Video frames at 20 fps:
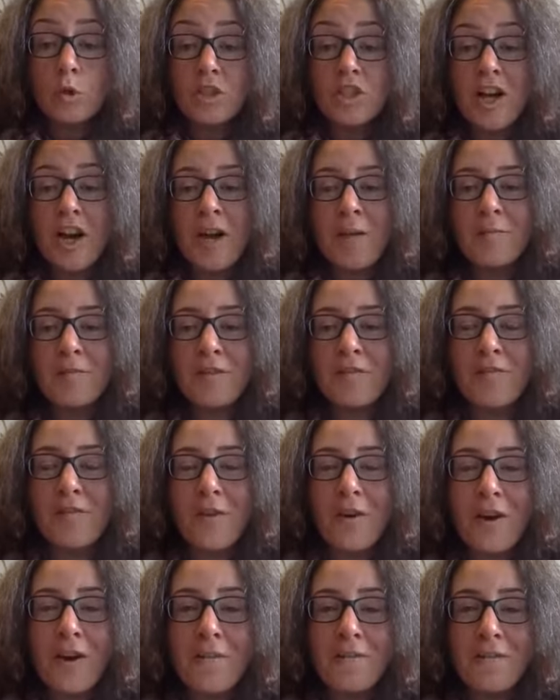time
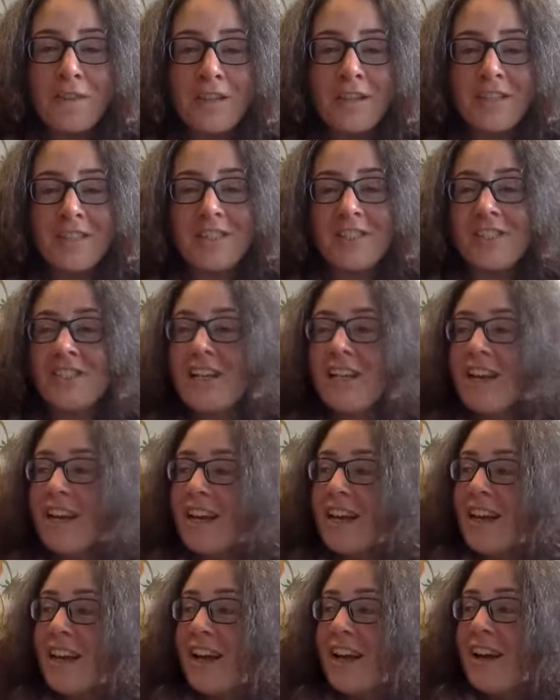before I finish,
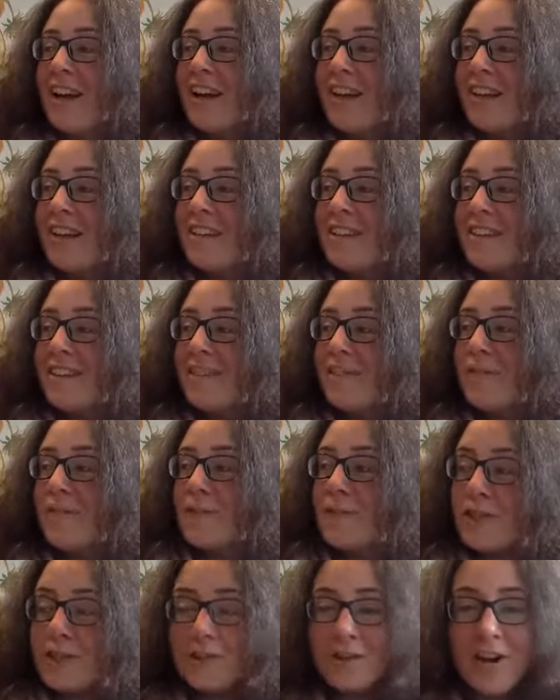for
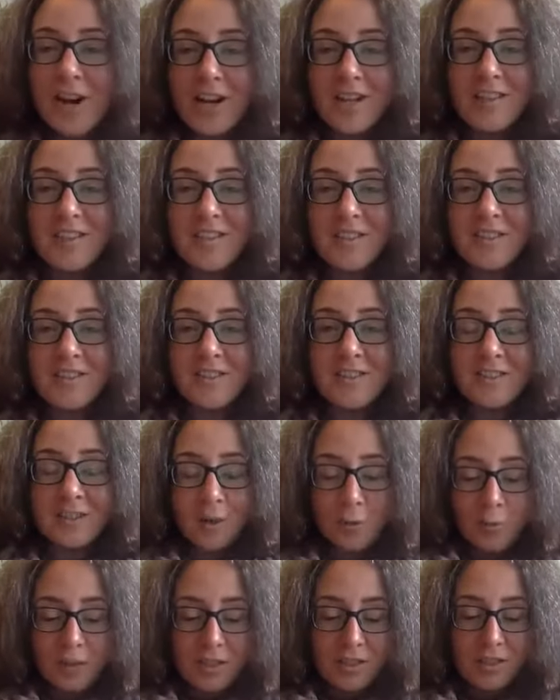you guys to just
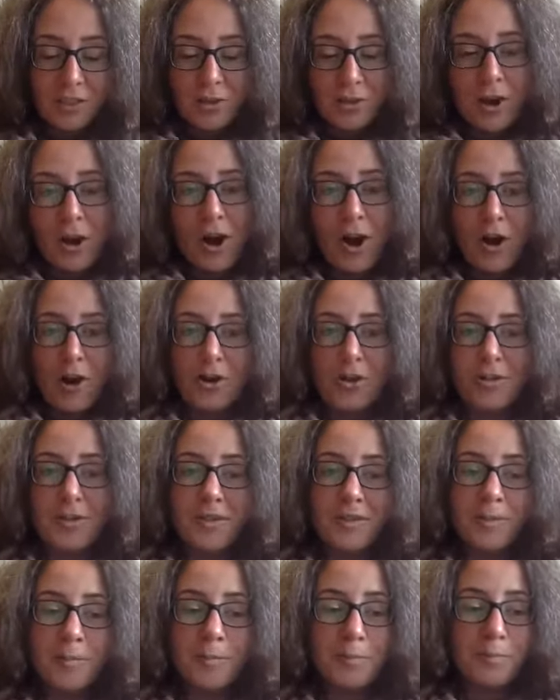come into your heart
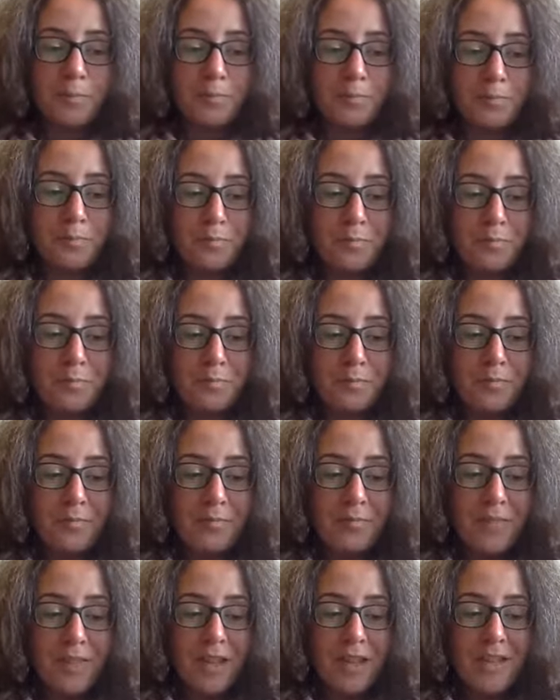
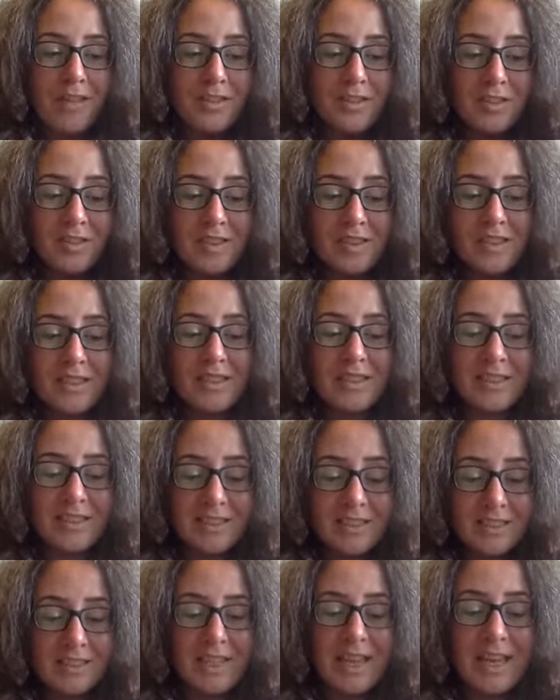and just
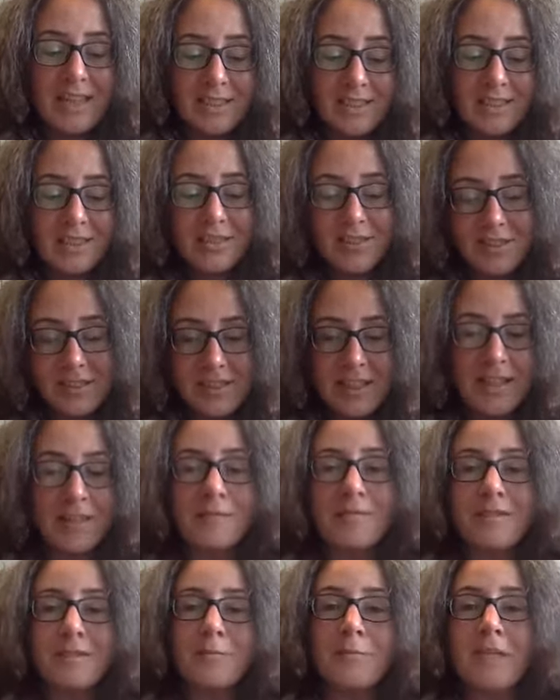say to
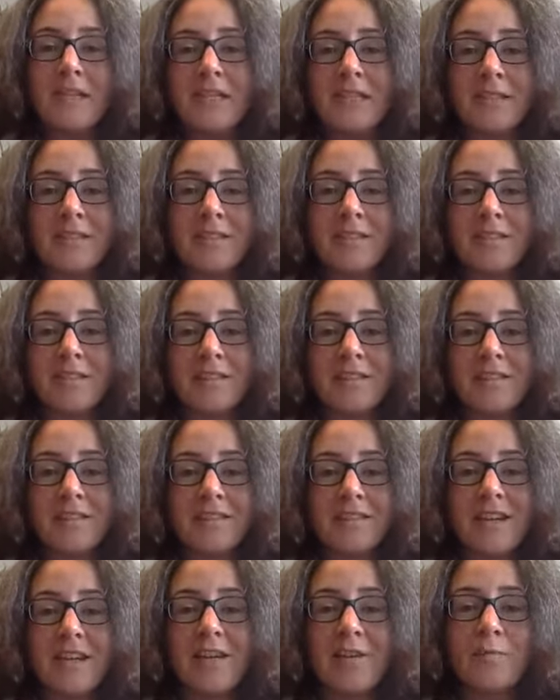yourself and mean it,
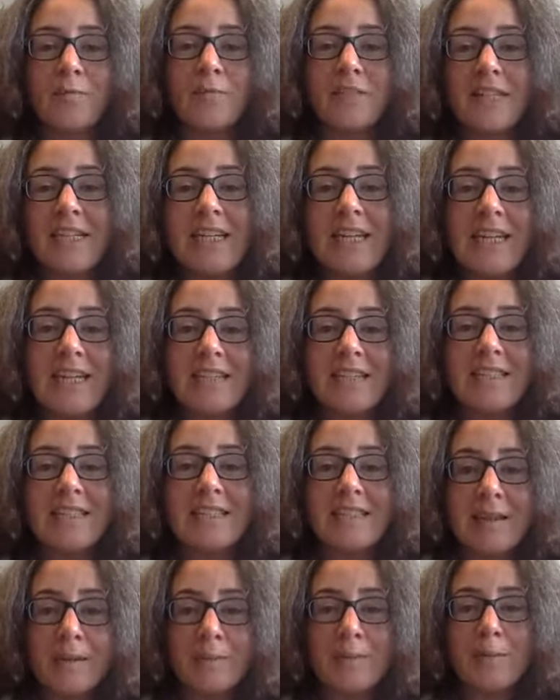I completely
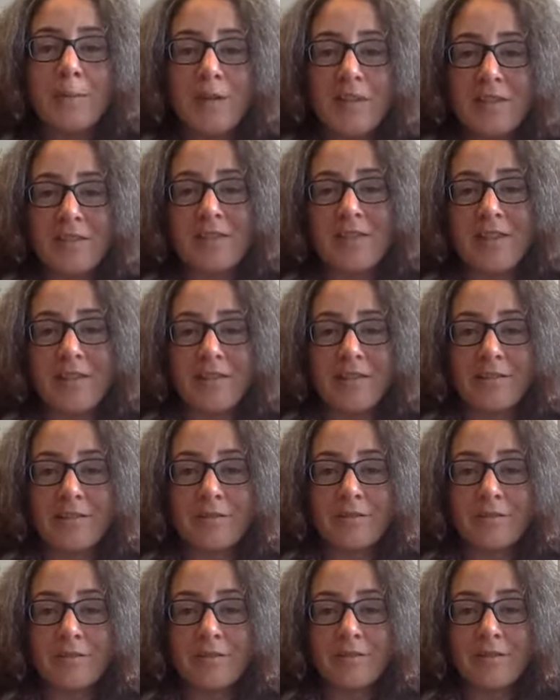accept
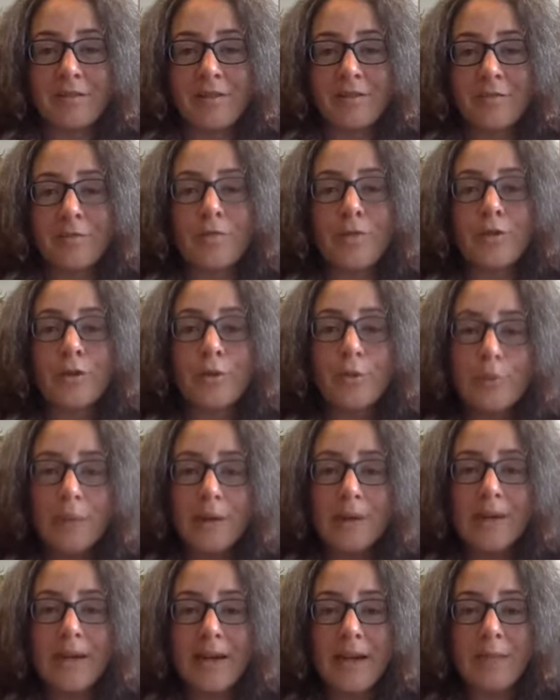myself for who
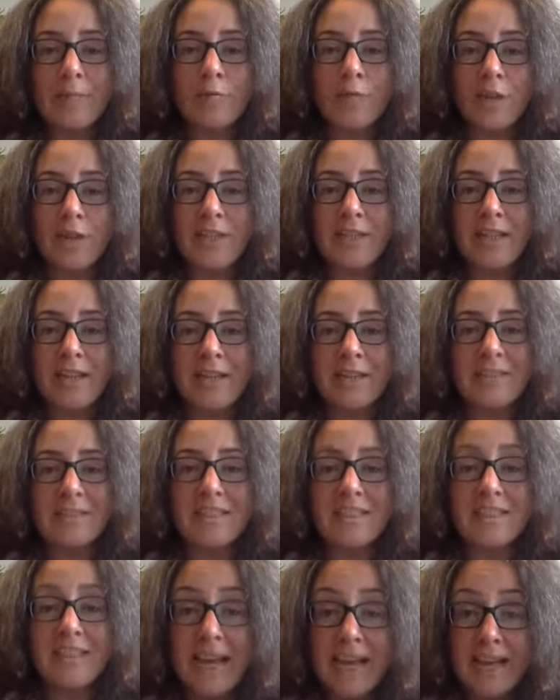I am right now,
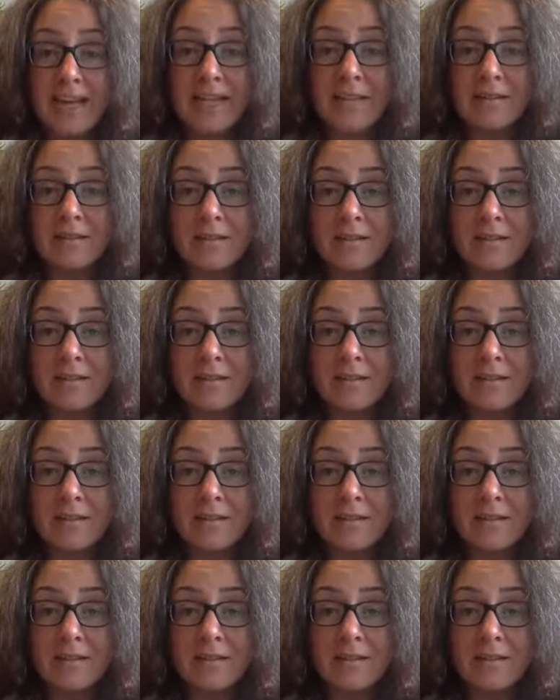today,